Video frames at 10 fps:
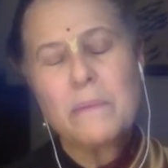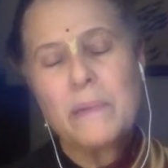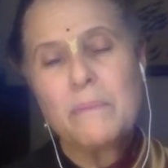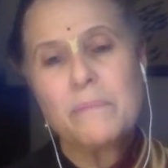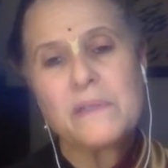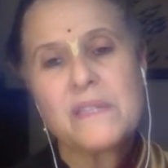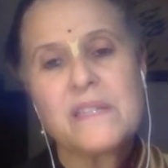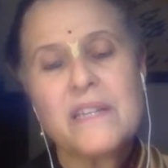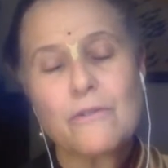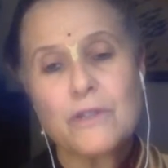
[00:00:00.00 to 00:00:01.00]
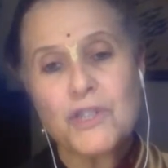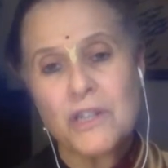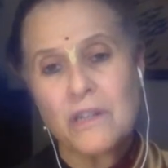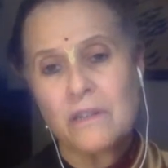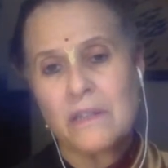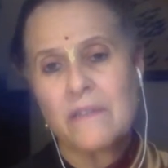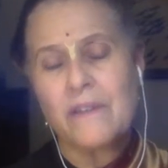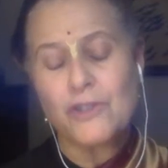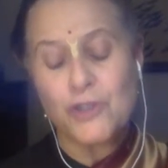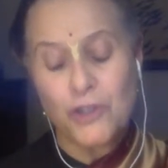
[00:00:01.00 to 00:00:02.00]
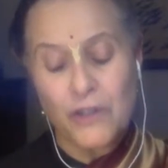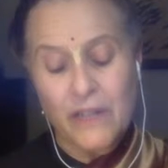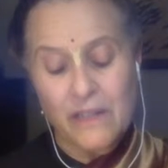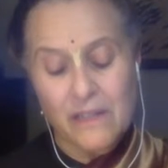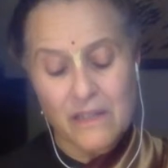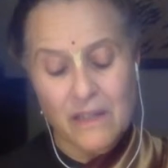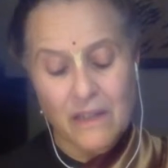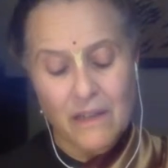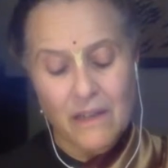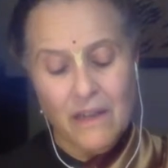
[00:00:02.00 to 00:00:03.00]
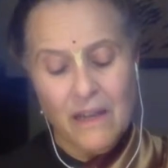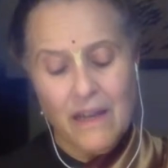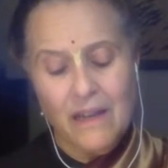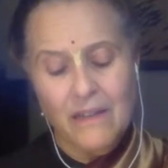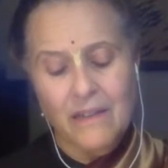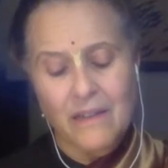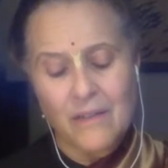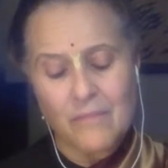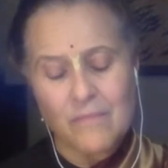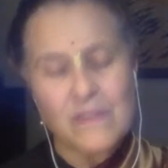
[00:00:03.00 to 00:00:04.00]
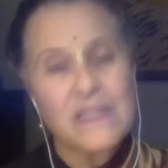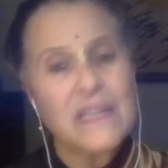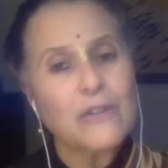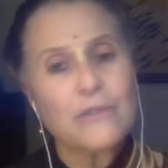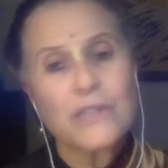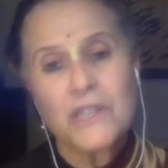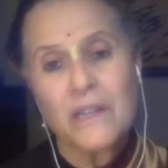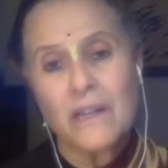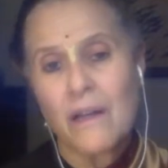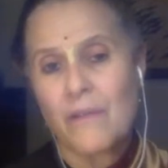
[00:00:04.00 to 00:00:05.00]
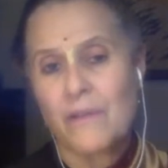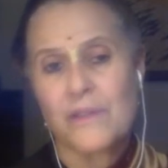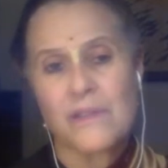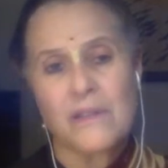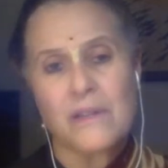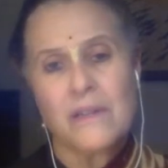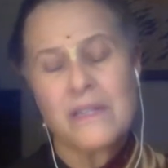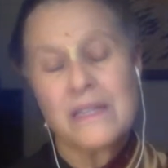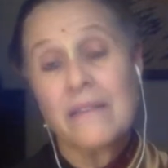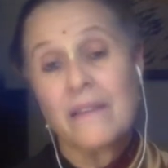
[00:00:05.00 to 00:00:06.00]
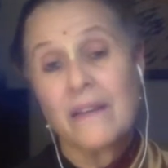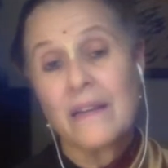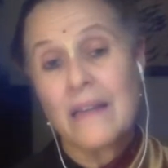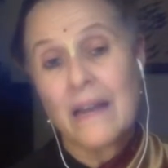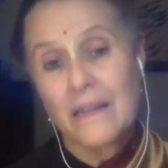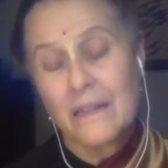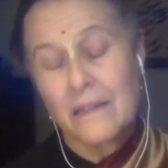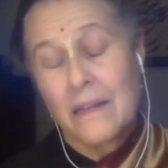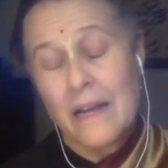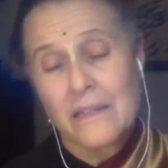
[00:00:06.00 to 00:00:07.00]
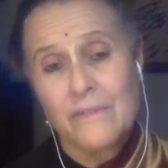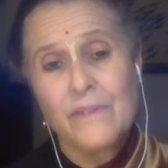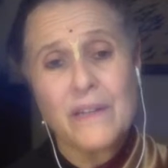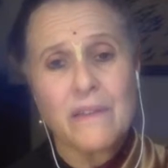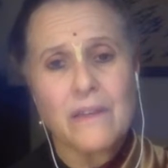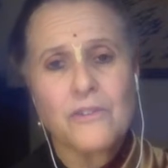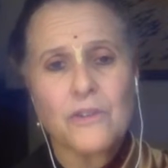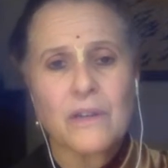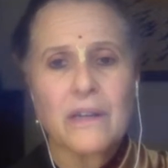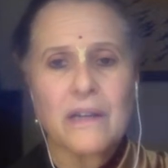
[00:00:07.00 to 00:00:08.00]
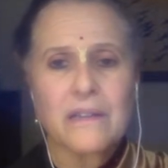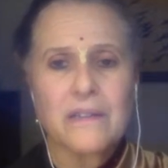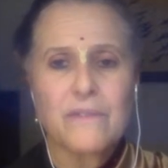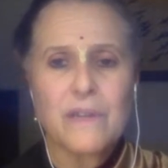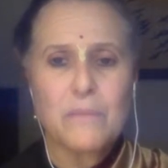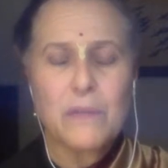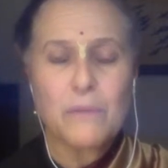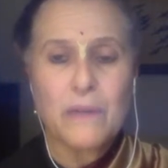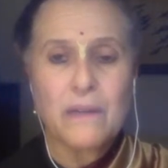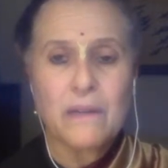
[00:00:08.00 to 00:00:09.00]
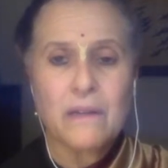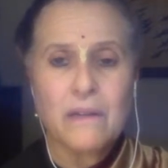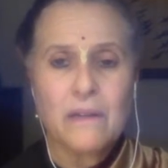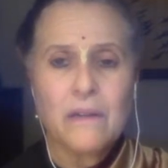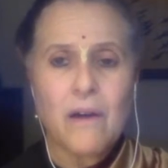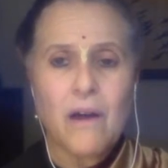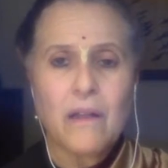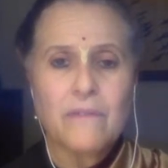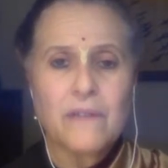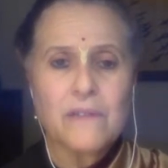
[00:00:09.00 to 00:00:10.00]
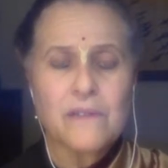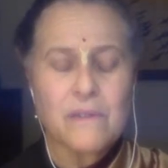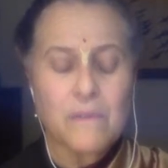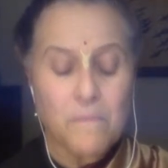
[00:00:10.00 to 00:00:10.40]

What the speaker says: people see Krishna in their journeys and seeing Krishna in others, seeing the connectivity, the interconnectivity between all of us.